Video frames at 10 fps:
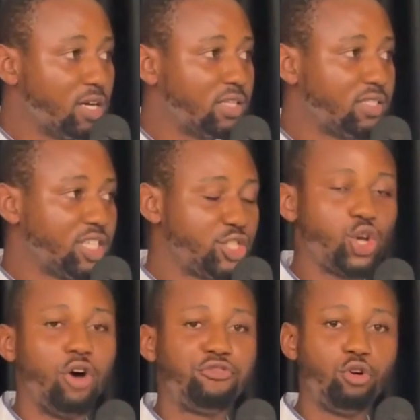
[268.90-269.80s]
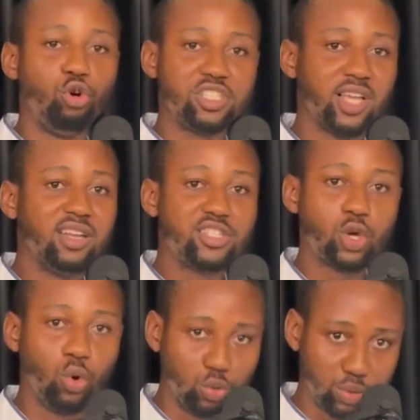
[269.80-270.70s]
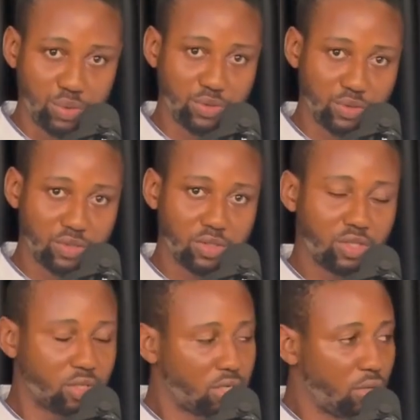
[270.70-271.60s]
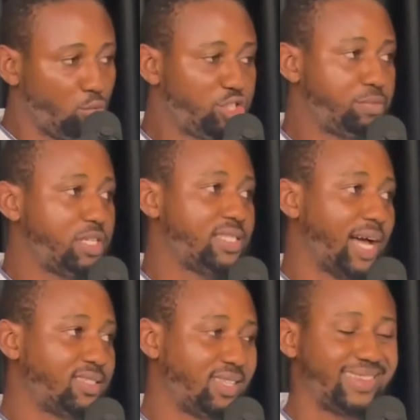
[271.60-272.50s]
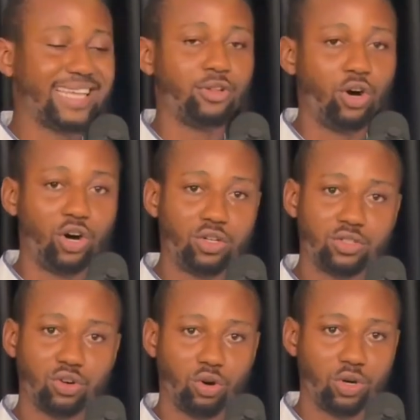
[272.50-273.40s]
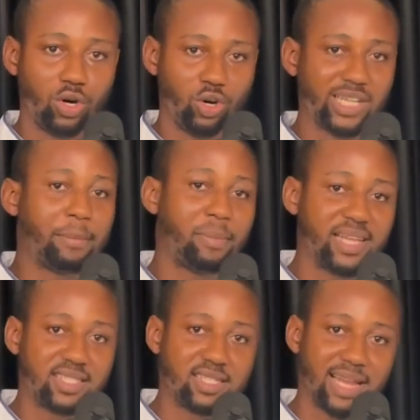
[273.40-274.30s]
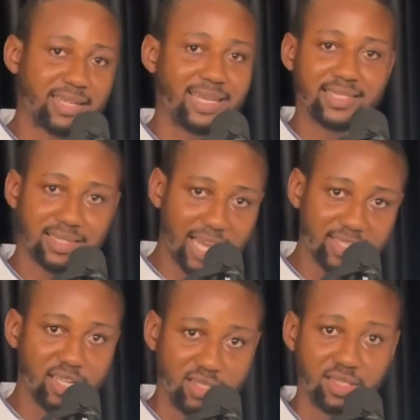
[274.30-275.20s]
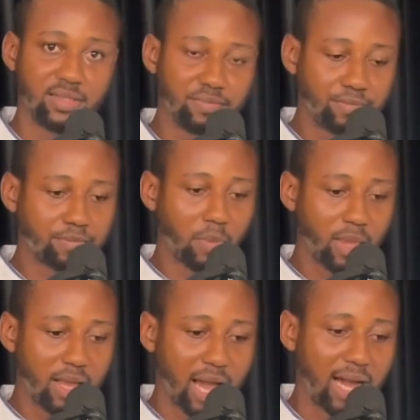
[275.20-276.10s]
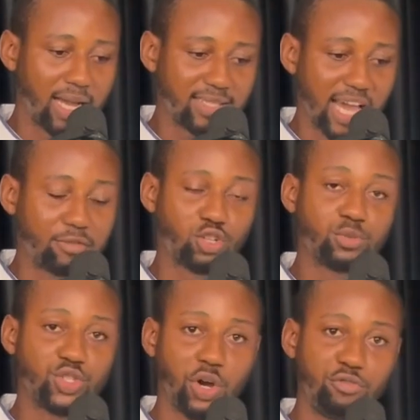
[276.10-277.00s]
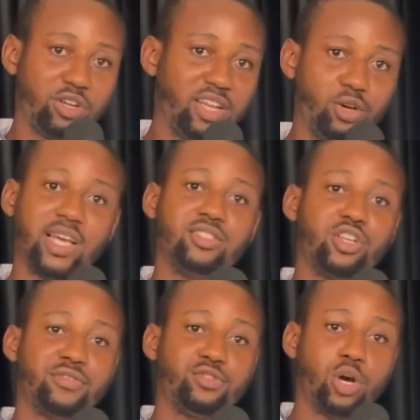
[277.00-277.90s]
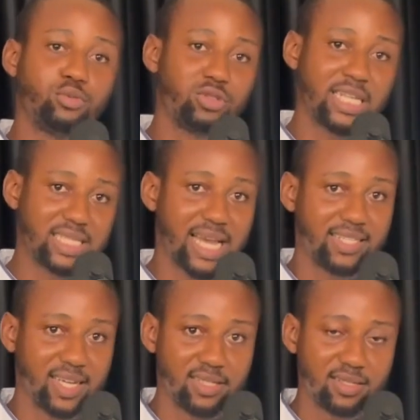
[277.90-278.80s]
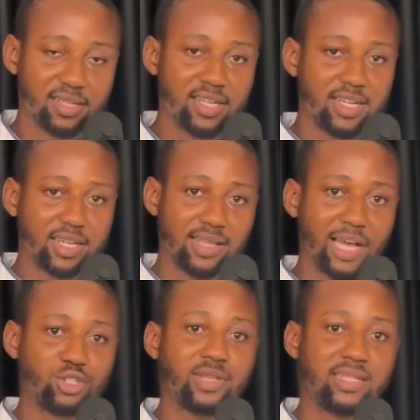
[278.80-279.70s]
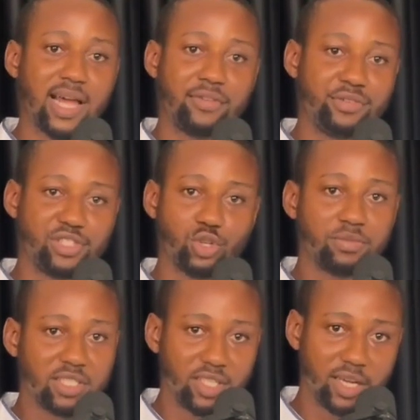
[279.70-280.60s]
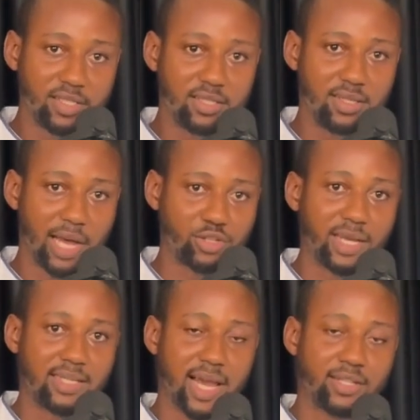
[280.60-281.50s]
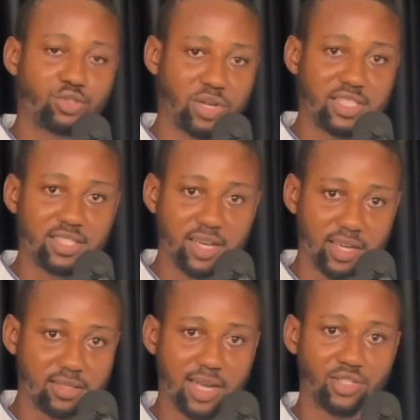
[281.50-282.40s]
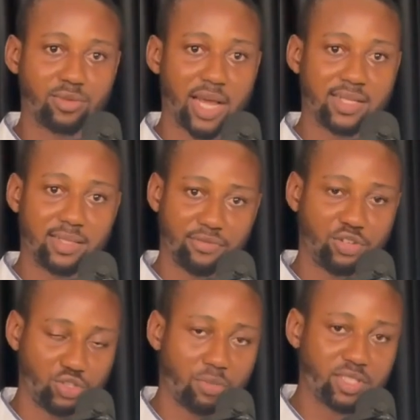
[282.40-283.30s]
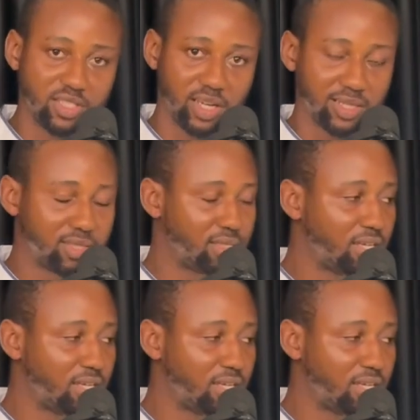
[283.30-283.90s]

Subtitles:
The CFO is a leasehold, which means that the tenure on that property is like 99 years. And there are even some CFO in Lagos that is not even up to 99 years. There are some that is like 50 something years. There are some that is like 20 years. There are some that is 40 something years.